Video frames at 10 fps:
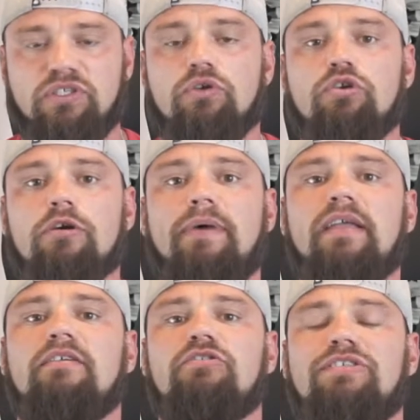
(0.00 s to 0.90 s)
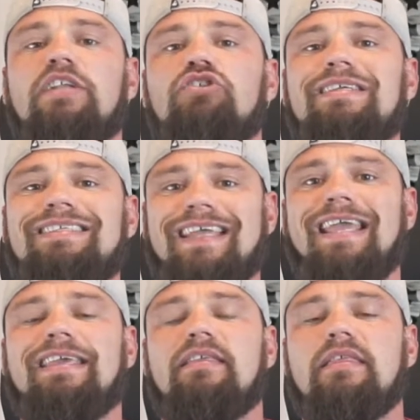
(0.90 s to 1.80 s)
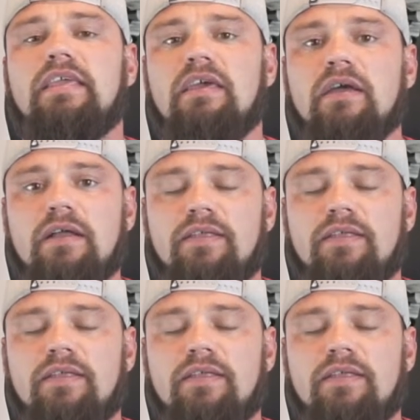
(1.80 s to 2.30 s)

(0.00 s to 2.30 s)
So you're you're essentially taking the